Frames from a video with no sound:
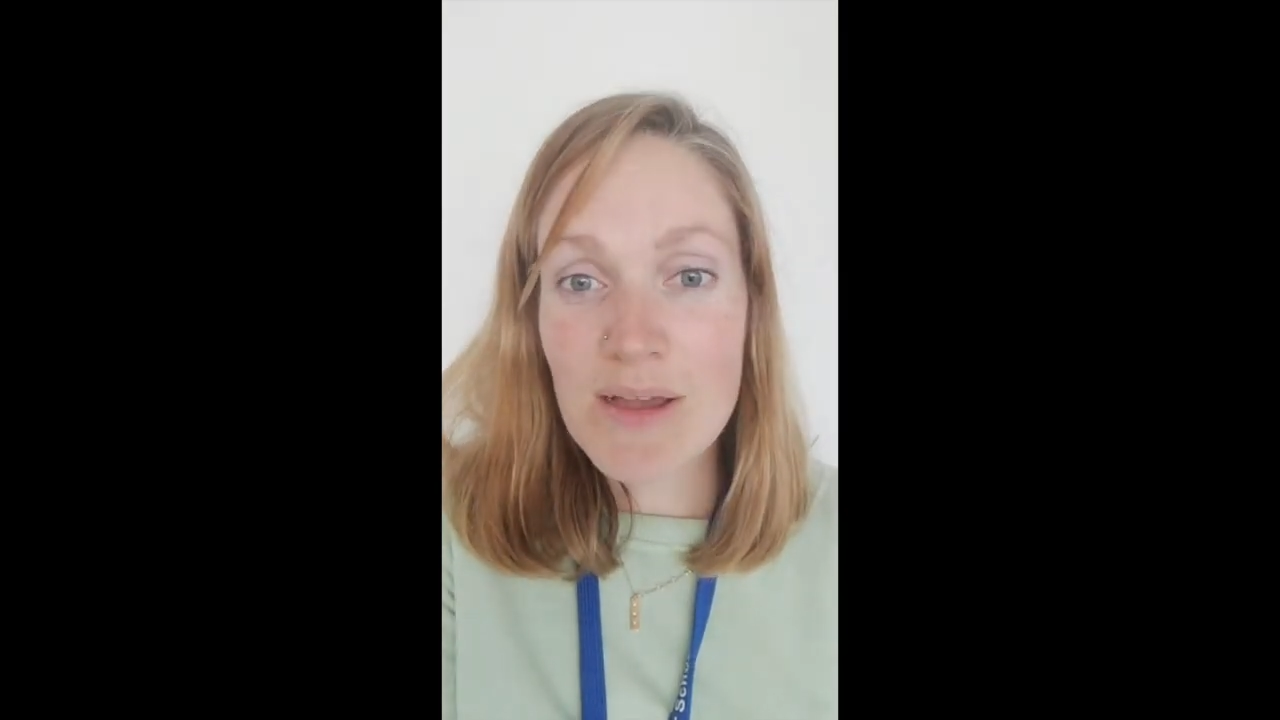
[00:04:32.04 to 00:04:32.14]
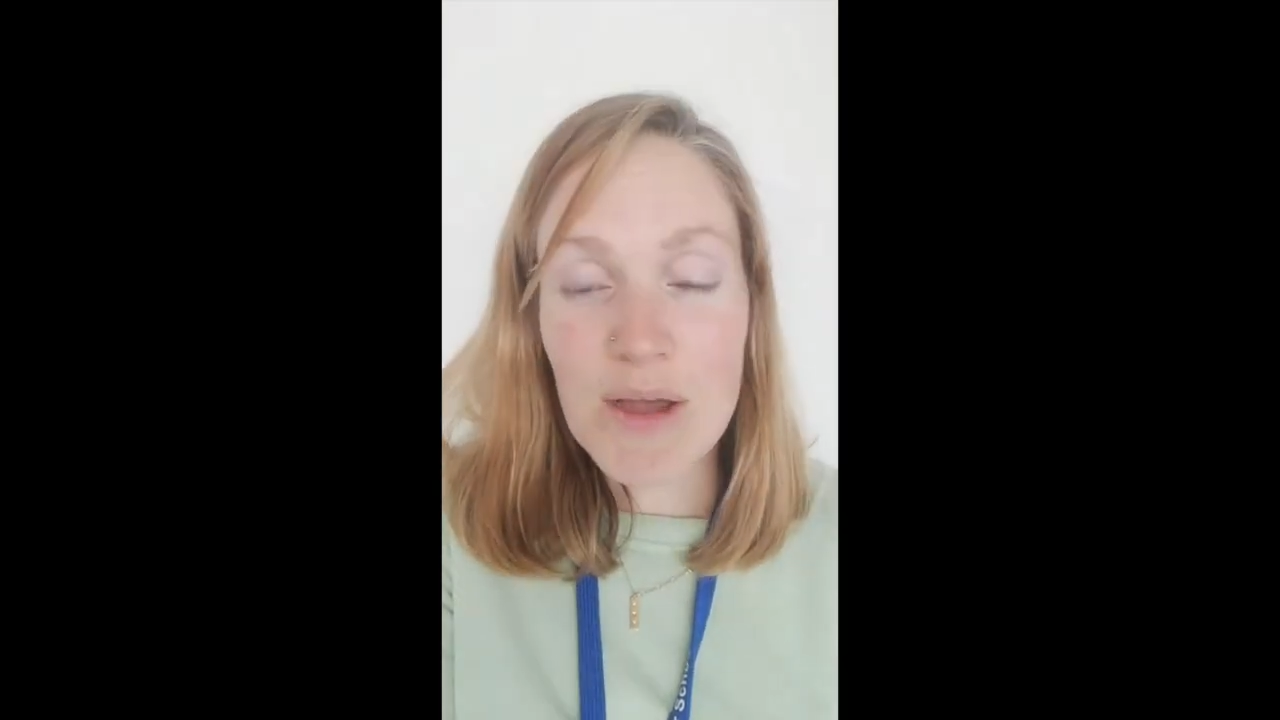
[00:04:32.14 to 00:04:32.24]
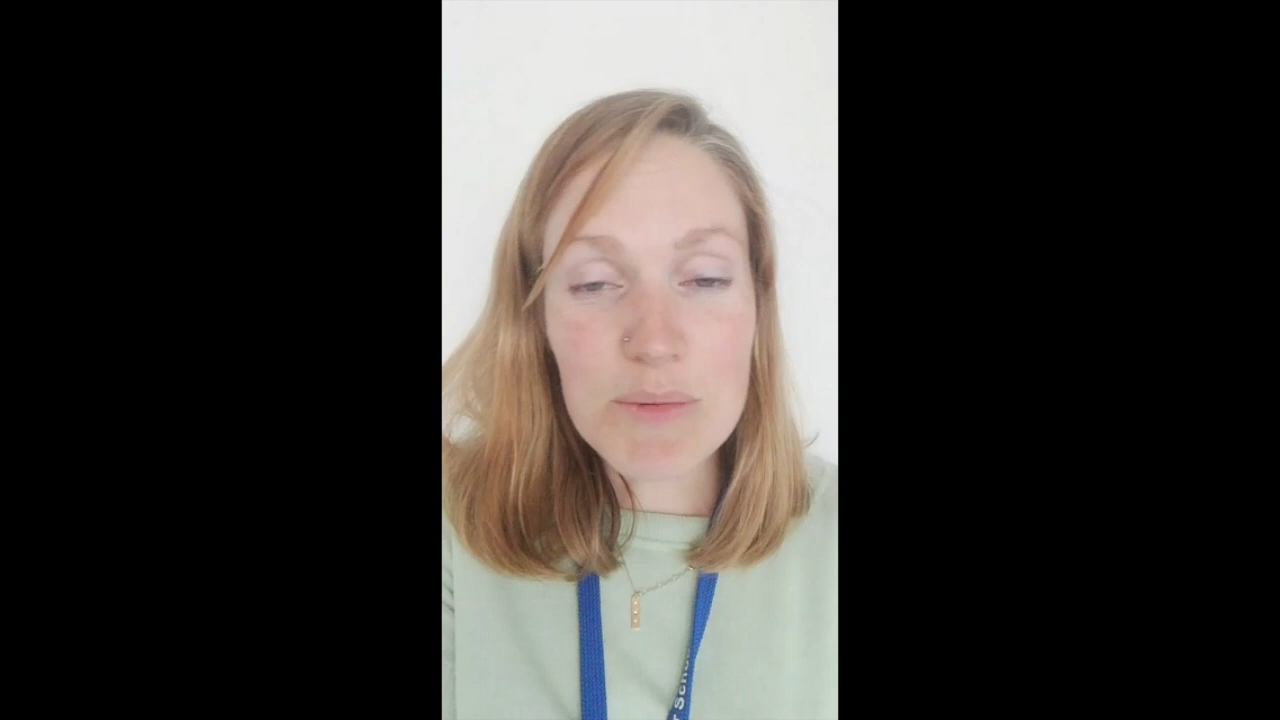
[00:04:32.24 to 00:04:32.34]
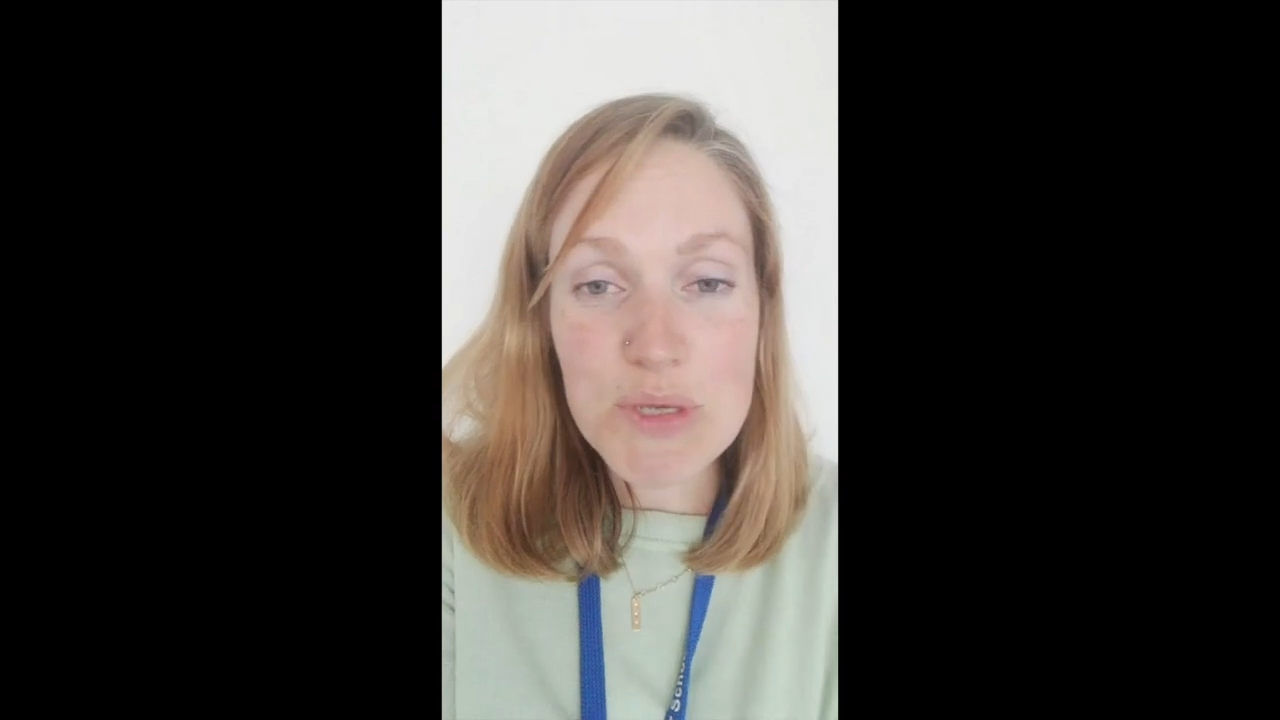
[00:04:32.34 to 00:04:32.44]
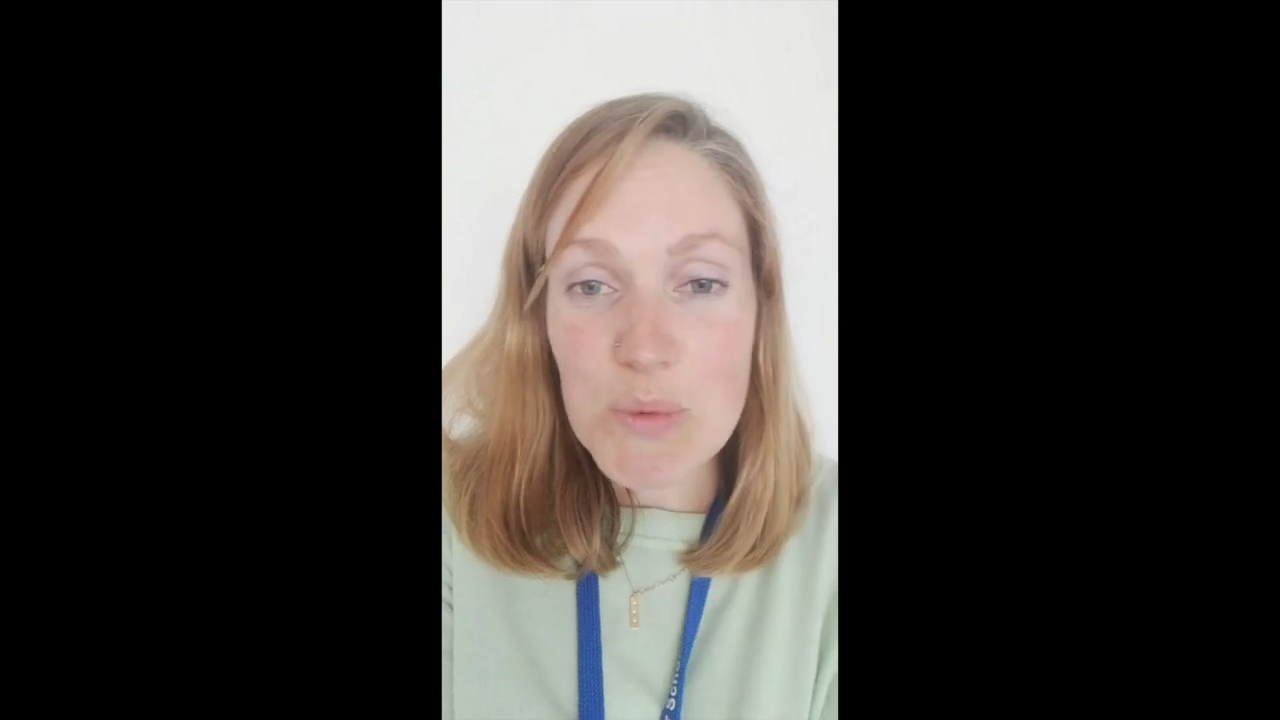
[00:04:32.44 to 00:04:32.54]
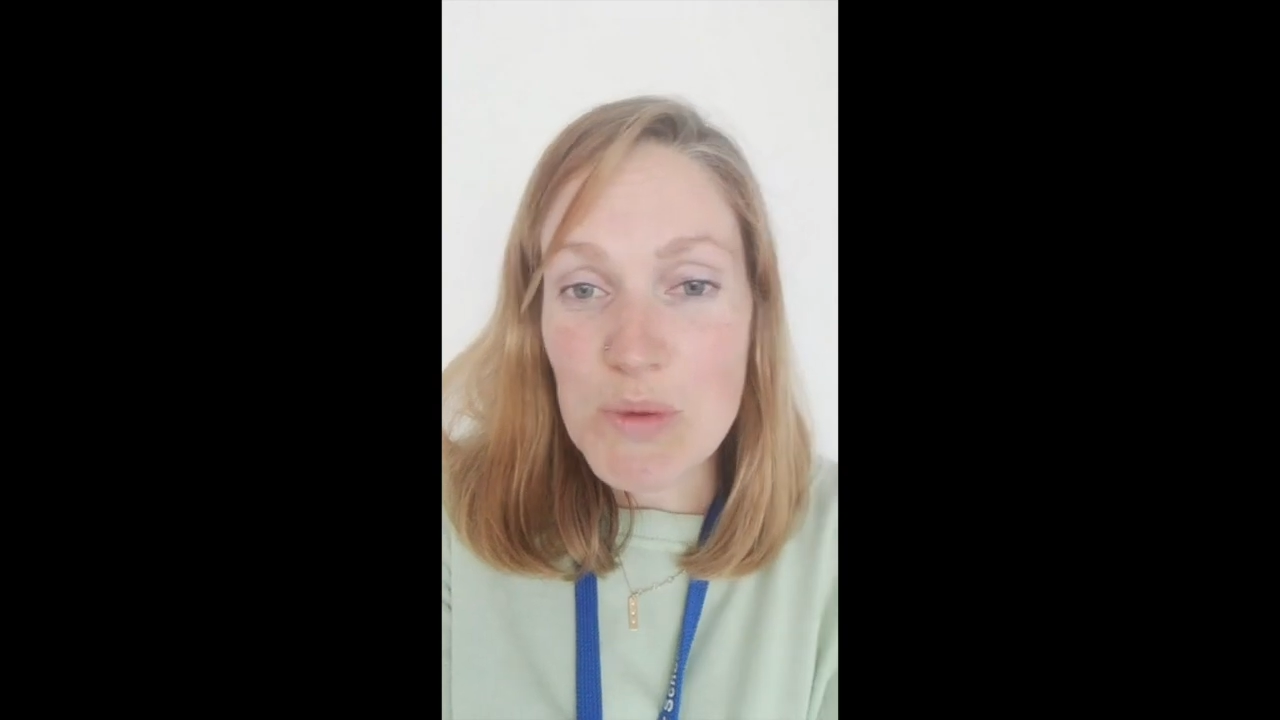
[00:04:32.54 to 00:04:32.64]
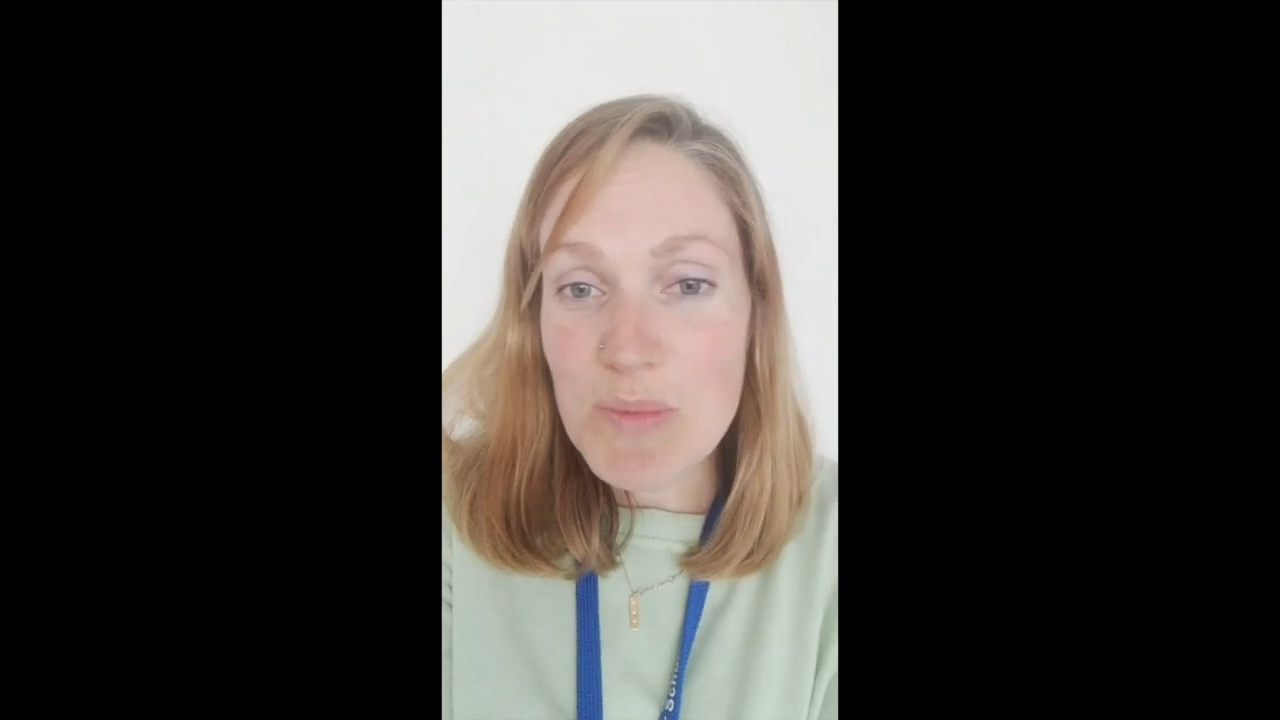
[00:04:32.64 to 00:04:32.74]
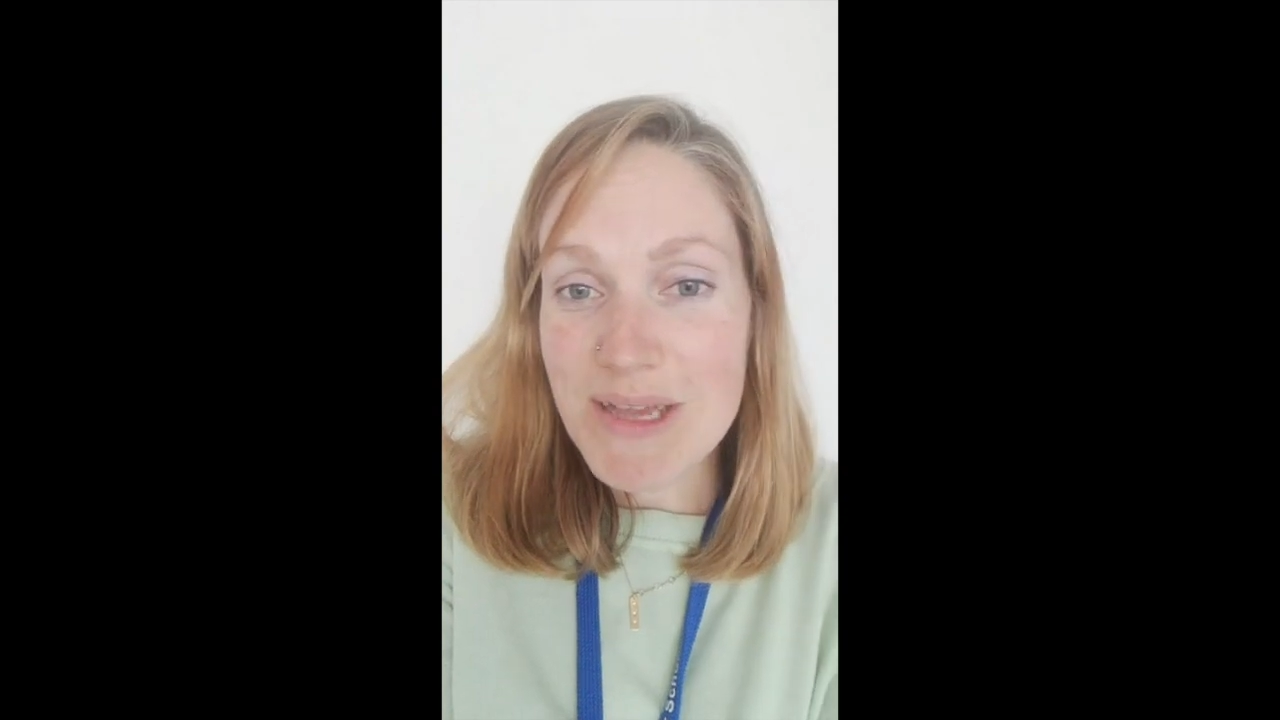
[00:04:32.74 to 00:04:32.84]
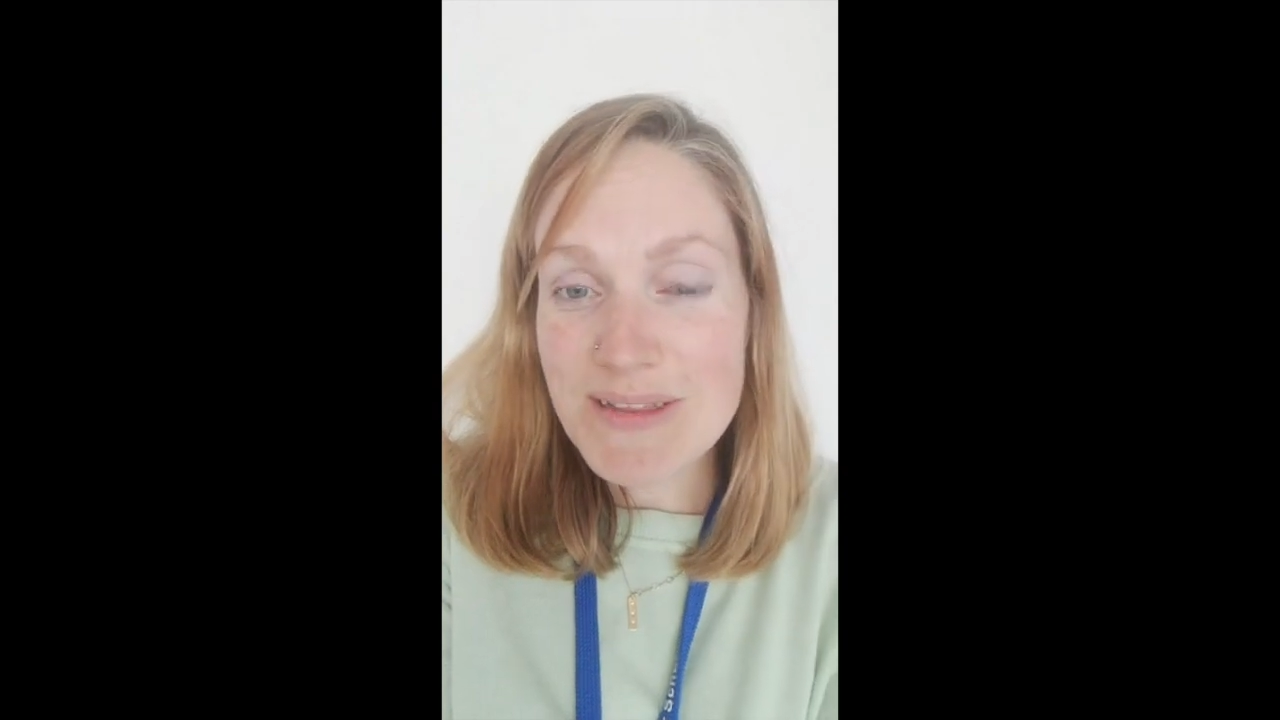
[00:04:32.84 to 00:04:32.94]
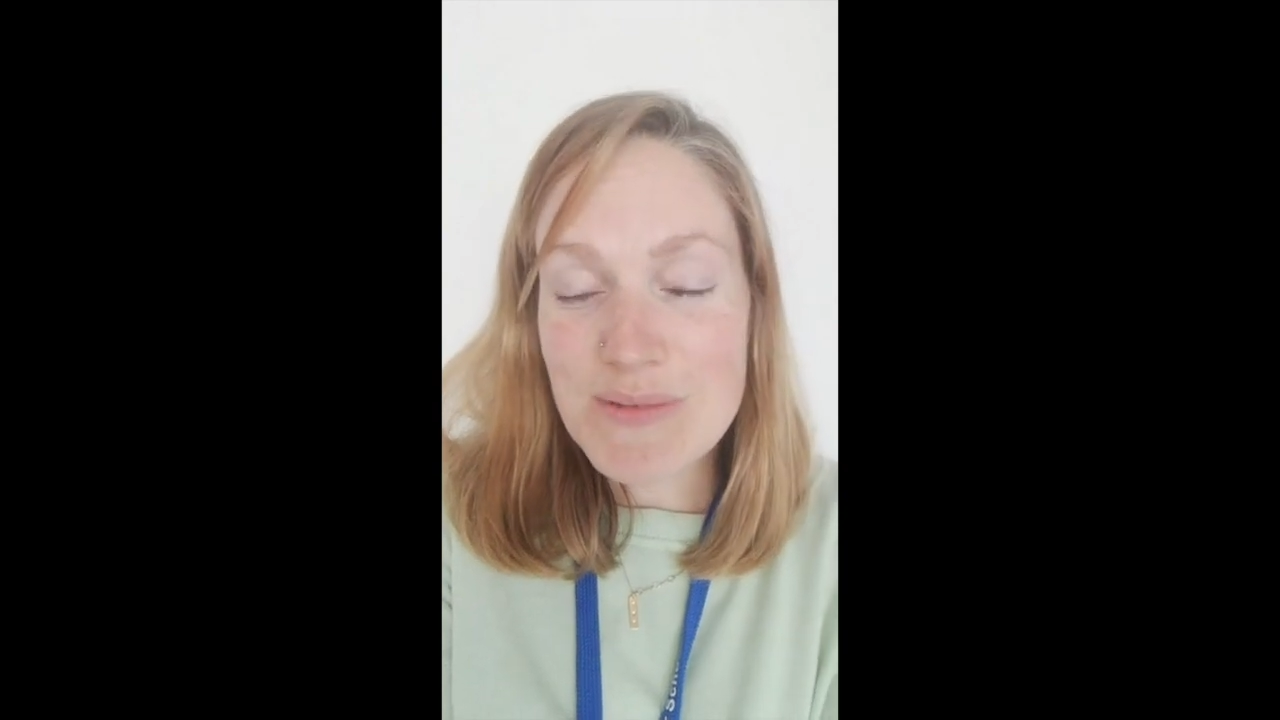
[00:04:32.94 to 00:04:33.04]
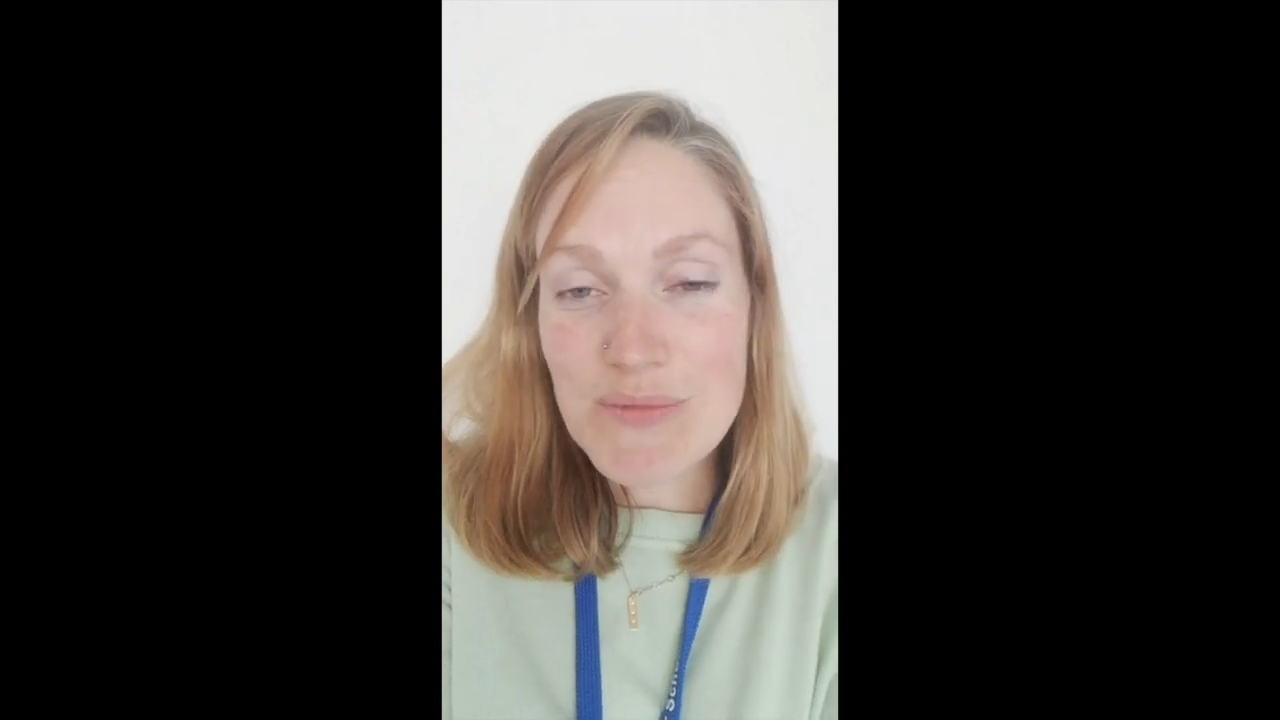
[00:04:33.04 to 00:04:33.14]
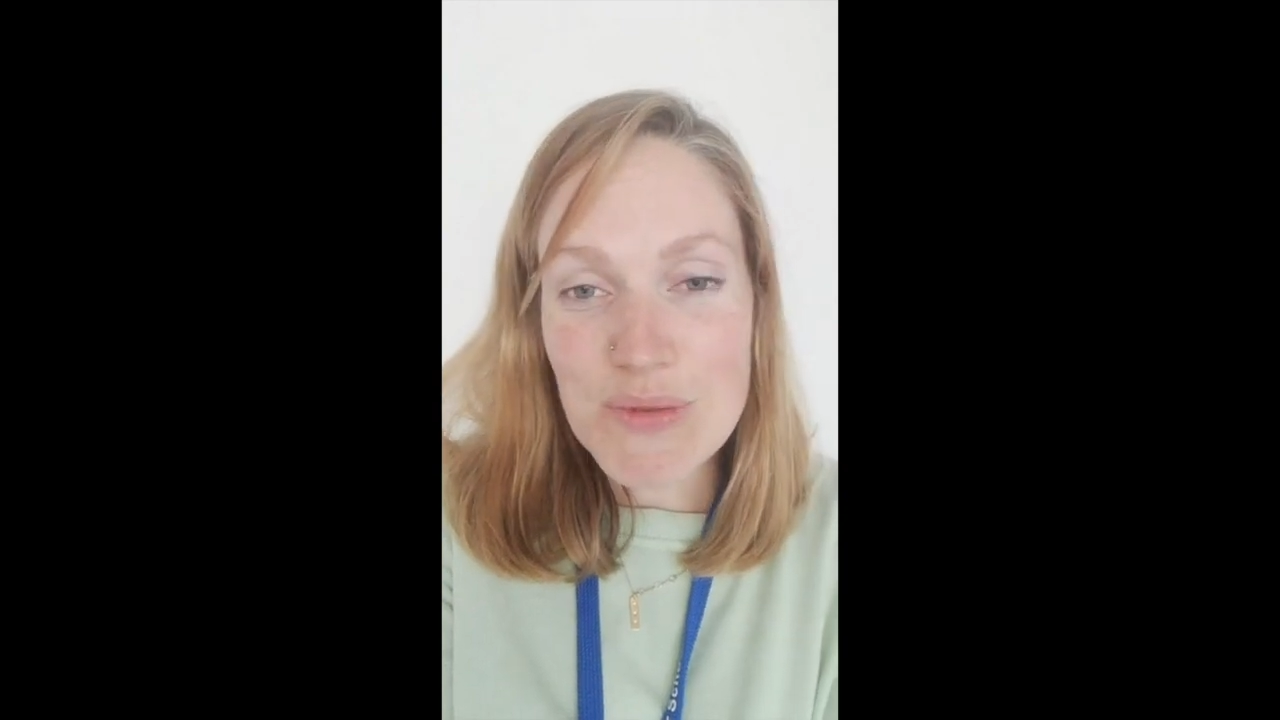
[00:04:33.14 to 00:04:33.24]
I wish you all the best